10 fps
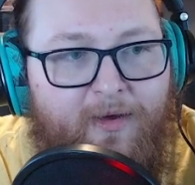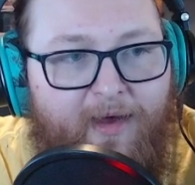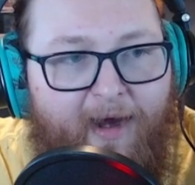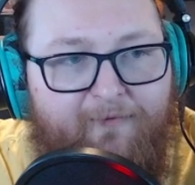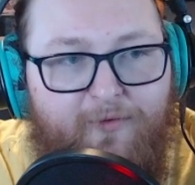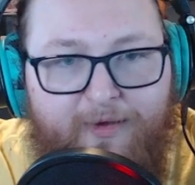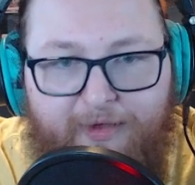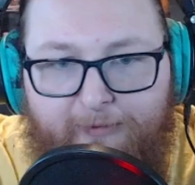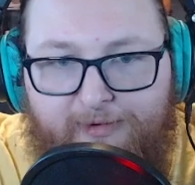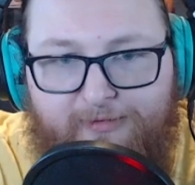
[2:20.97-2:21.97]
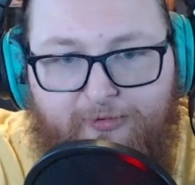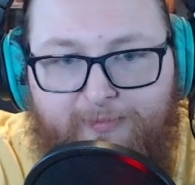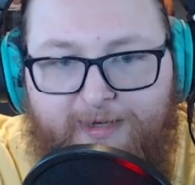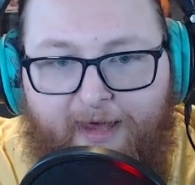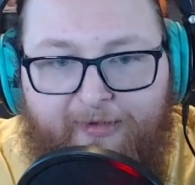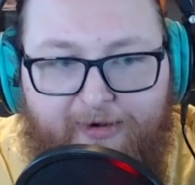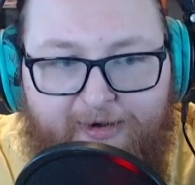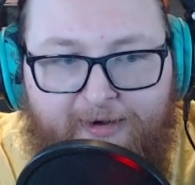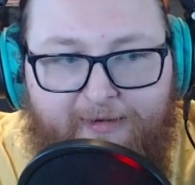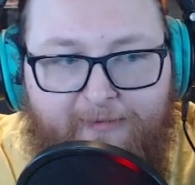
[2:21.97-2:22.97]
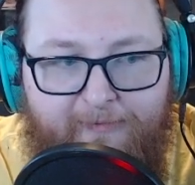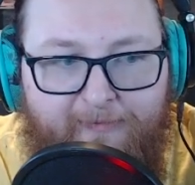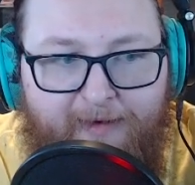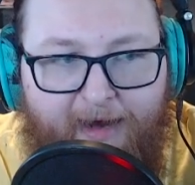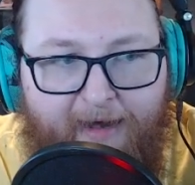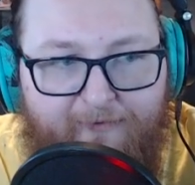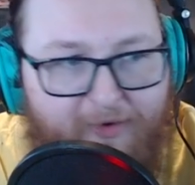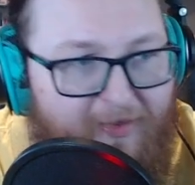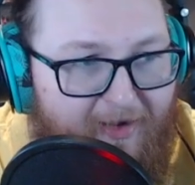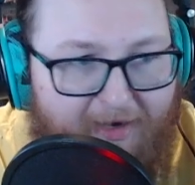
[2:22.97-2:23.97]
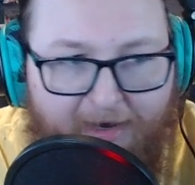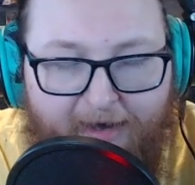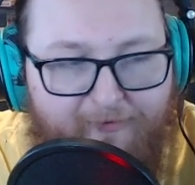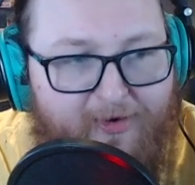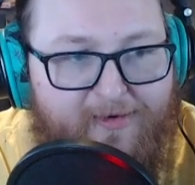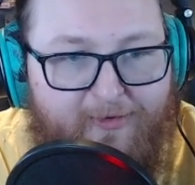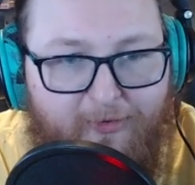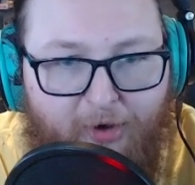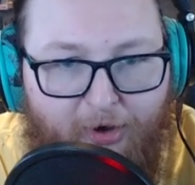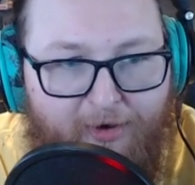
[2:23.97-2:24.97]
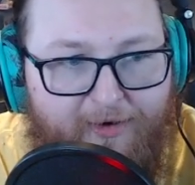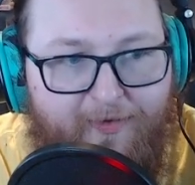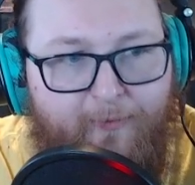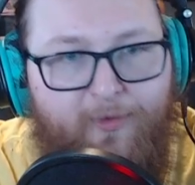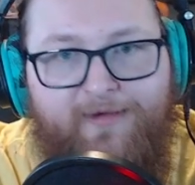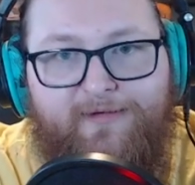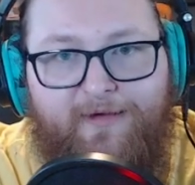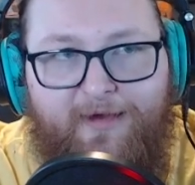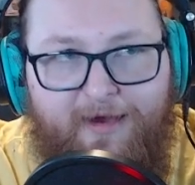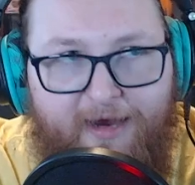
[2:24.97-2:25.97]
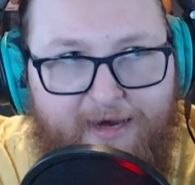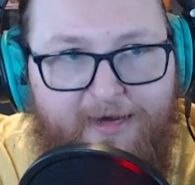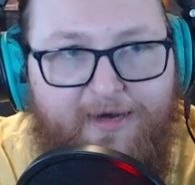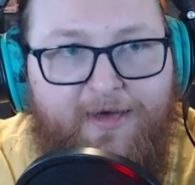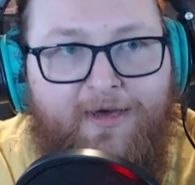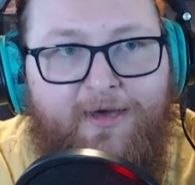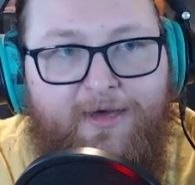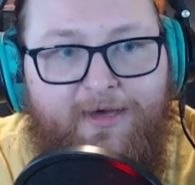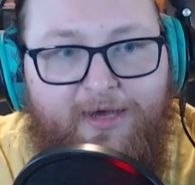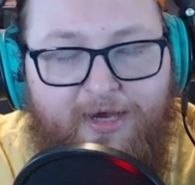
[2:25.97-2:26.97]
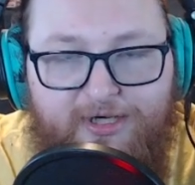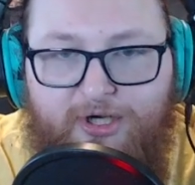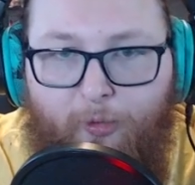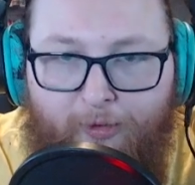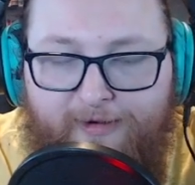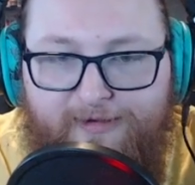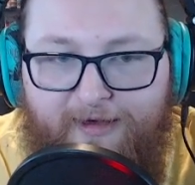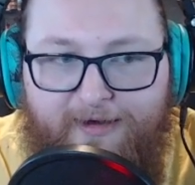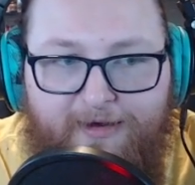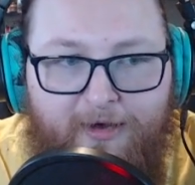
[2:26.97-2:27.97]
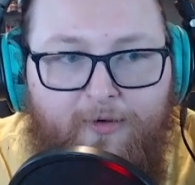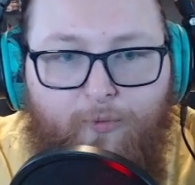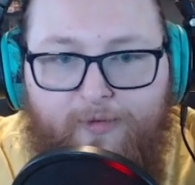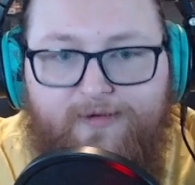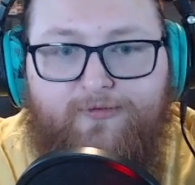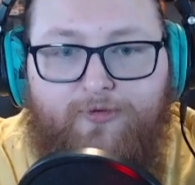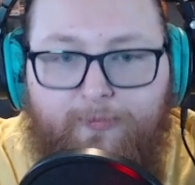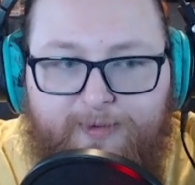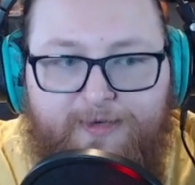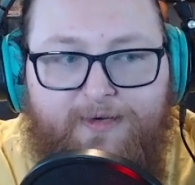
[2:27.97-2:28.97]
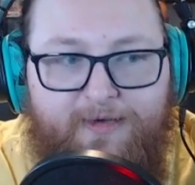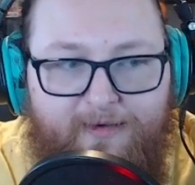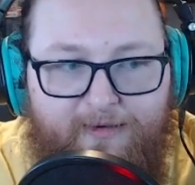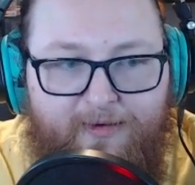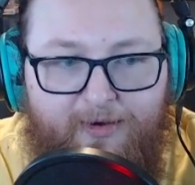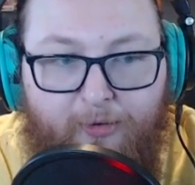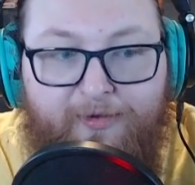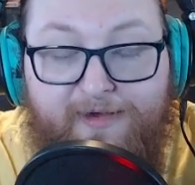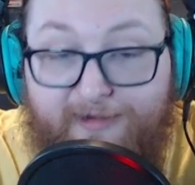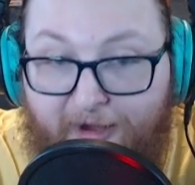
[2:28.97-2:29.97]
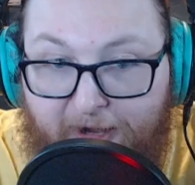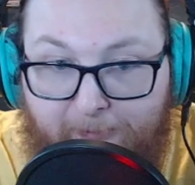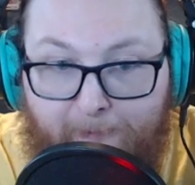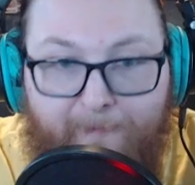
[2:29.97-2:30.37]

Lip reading: Everything was grouped together. Everything. Every single card that was in each core set was grouped, the same.